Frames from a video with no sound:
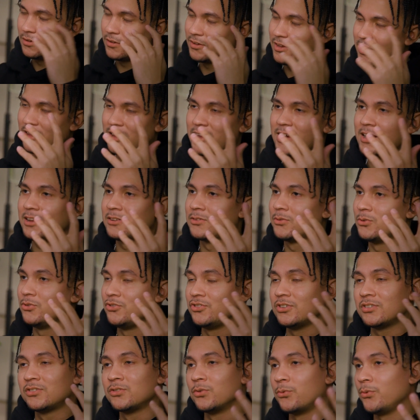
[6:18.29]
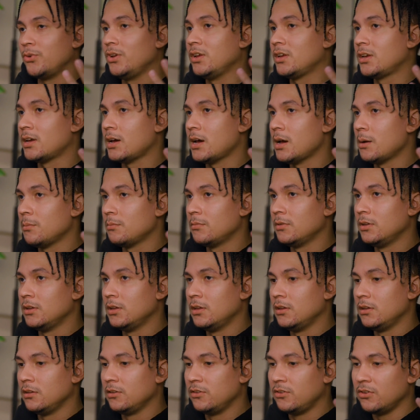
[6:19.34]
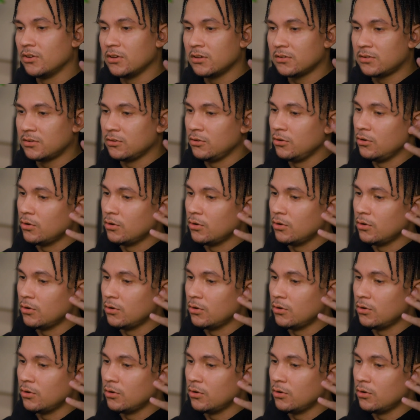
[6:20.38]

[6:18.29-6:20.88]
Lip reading: Okay, guys, so just to recap, just,